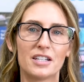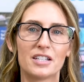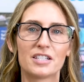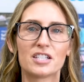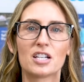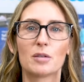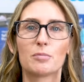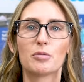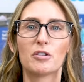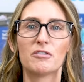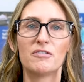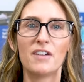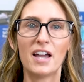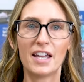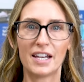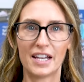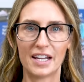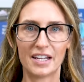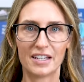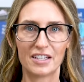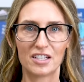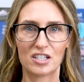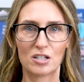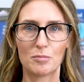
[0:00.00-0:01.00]
To prevent
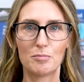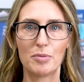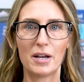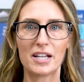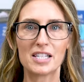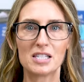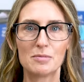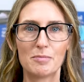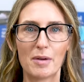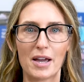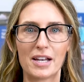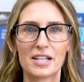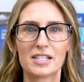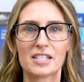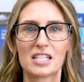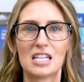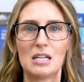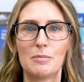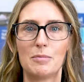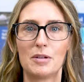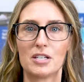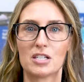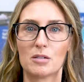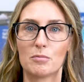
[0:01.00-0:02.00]
it, your best bet is
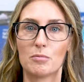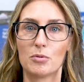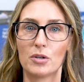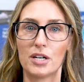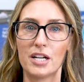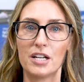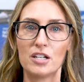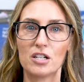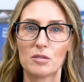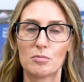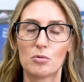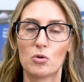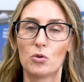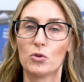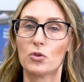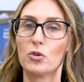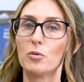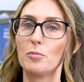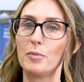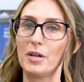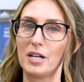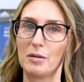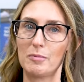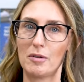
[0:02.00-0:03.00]
keeping debris in your pool to a
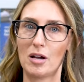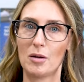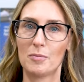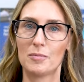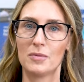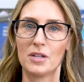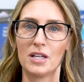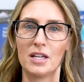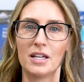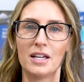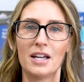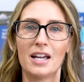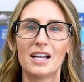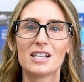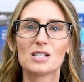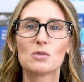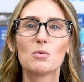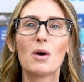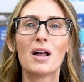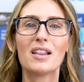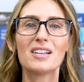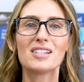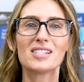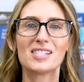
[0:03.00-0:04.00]
minimum, as
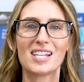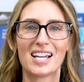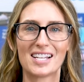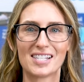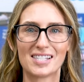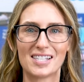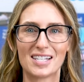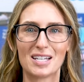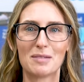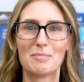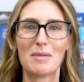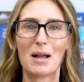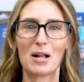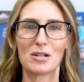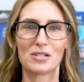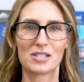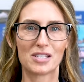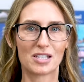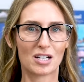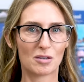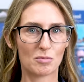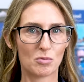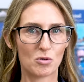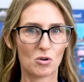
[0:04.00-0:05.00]
well as testing and
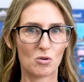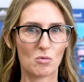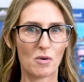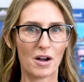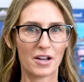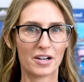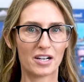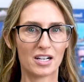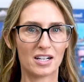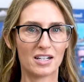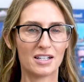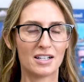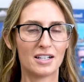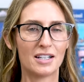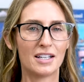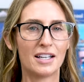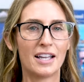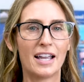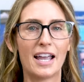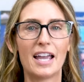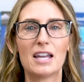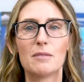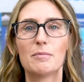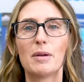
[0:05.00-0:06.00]
balancing your pool water,
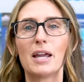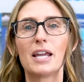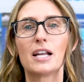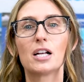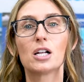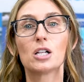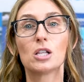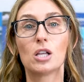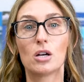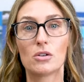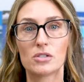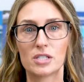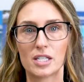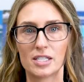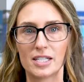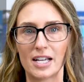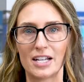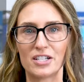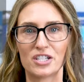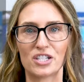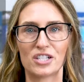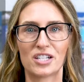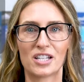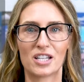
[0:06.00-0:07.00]
and paying close
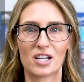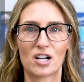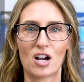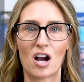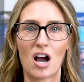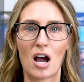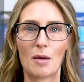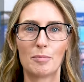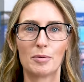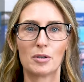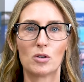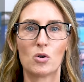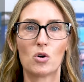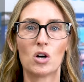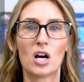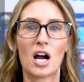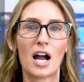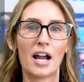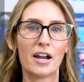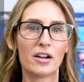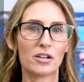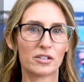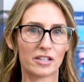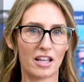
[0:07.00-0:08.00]
attention to the copper or
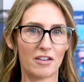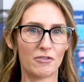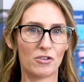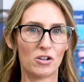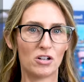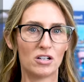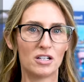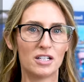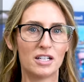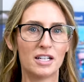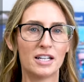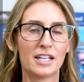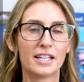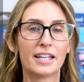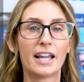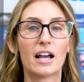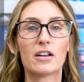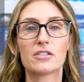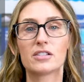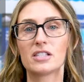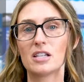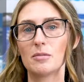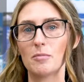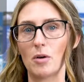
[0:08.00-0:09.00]
iron level,
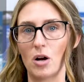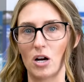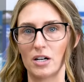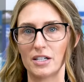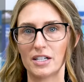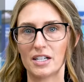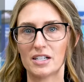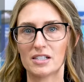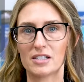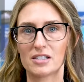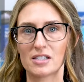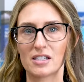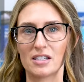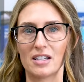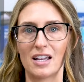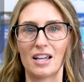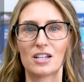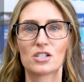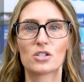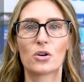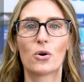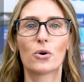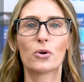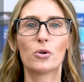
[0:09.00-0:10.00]
calcium hardness,
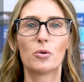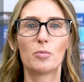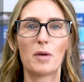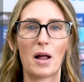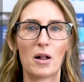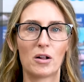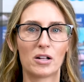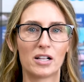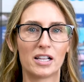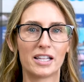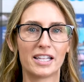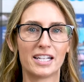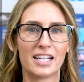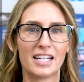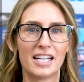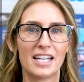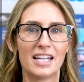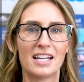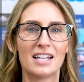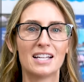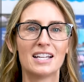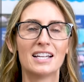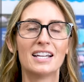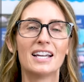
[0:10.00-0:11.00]
total
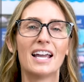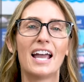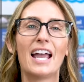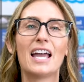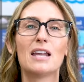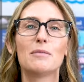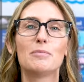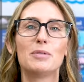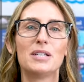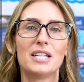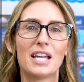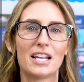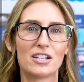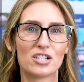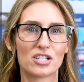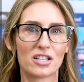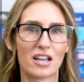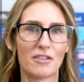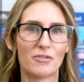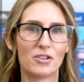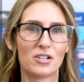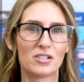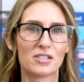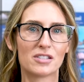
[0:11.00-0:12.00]
alkalinity, and pH
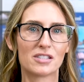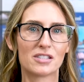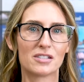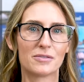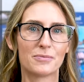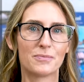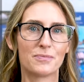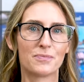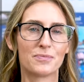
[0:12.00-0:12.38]
levels.